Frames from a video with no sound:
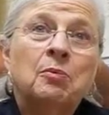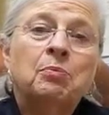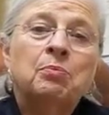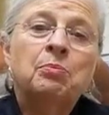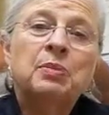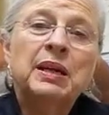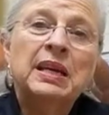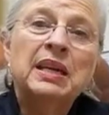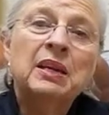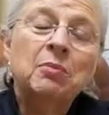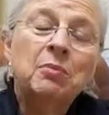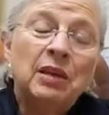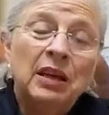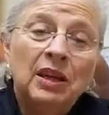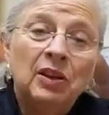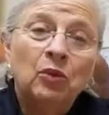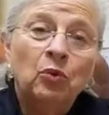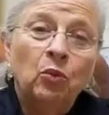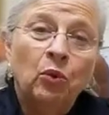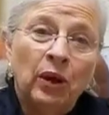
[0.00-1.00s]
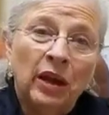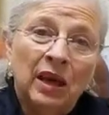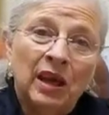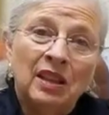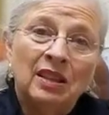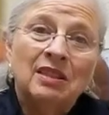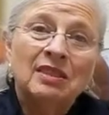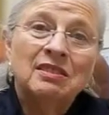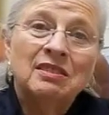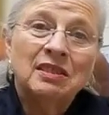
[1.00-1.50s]
beaming
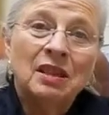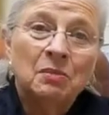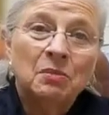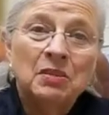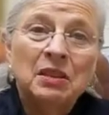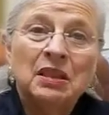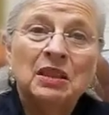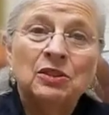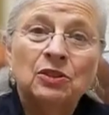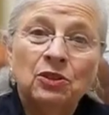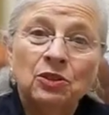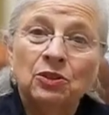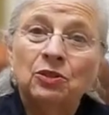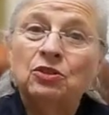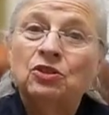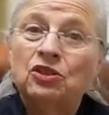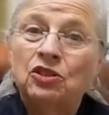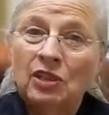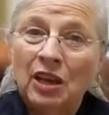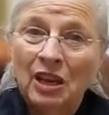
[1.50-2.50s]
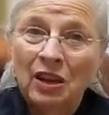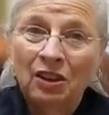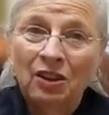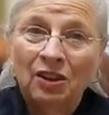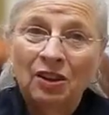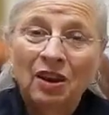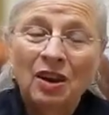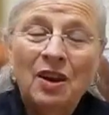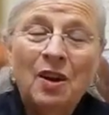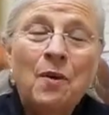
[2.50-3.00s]
with something to
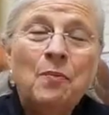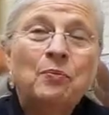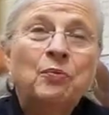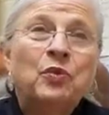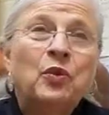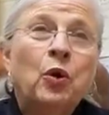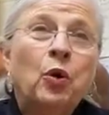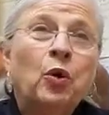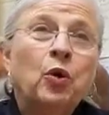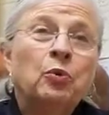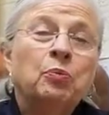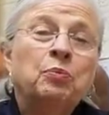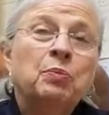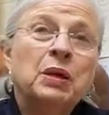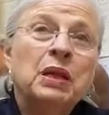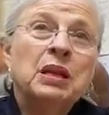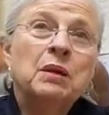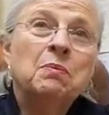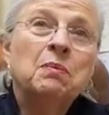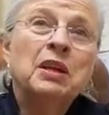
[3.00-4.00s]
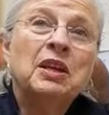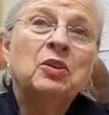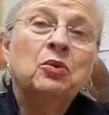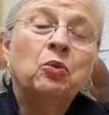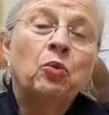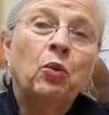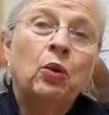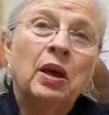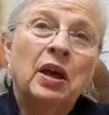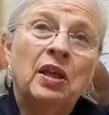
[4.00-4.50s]
share, or
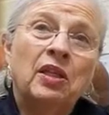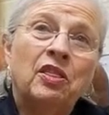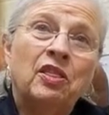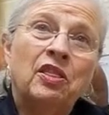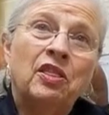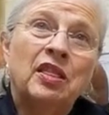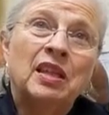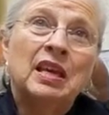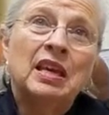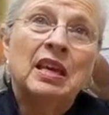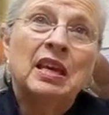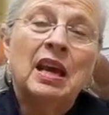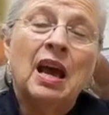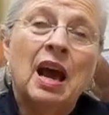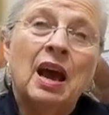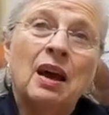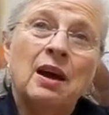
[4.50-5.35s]
beaming with the